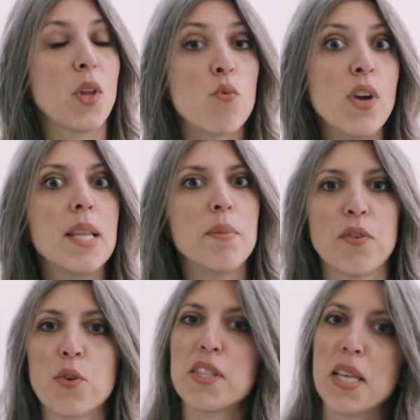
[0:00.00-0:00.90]
really
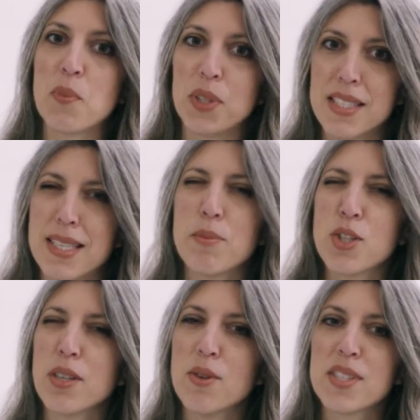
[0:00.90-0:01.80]
before seeing what the
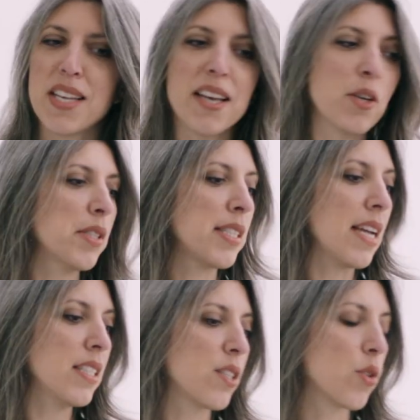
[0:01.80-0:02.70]
subject looks like on
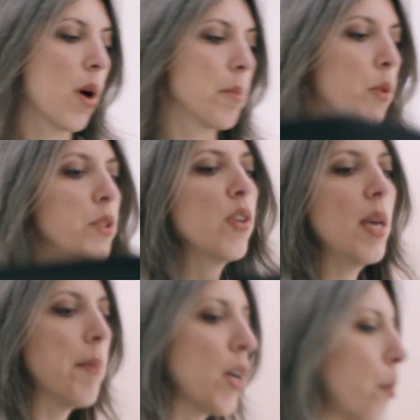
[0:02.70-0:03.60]
set. So I'm going to
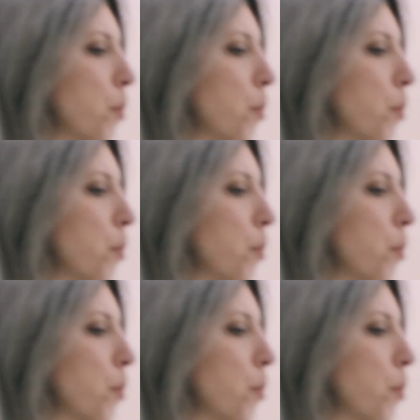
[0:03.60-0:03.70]
keep my